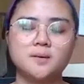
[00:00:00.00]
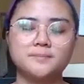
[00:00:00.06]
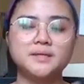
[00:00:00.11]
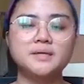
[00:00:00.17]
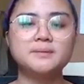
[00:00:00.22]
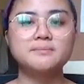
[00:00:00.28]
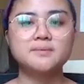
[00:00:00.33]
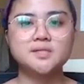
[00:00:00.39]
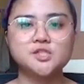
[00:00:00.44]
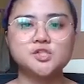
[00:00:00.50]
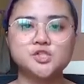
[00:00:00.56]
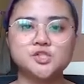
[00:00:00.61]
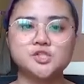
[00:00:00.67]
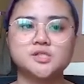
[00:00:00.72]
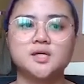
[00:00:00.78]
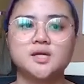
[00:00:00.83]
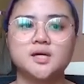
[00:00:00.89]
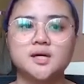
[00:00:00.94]

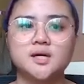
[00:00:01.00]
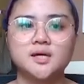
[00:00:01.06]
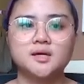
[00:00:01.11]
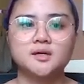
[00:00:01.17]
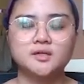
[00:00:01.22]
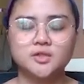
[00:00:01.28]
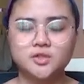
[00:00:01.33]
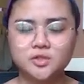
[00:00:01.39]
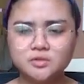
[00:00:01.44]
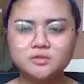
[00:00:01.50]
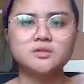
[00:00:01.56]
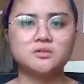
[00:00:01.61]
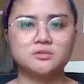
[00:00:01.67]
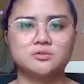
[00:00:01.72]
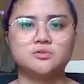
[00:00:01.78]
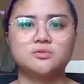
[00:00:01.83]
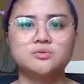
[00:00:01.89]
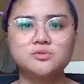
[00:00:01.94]
image, you
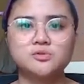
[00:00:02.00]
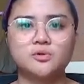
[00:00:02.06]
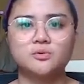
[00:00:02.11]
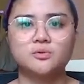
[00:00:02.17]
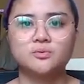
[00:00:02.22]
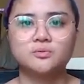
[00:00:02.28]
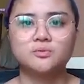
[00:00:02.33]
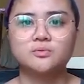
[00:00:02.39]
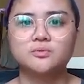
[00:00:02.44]
could do so.